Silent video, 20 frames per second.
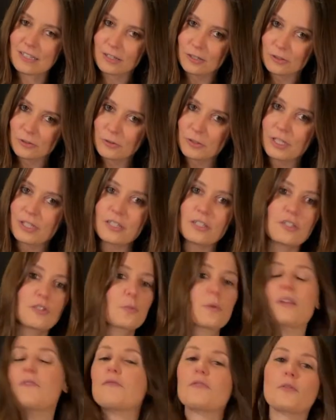including these
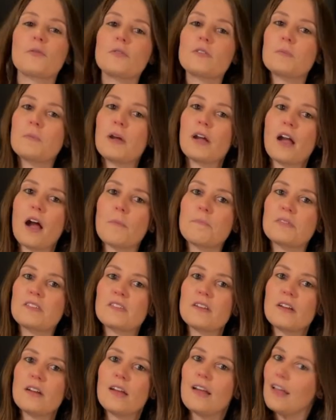sweet Fluence
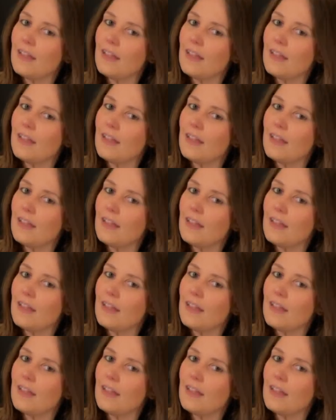pickups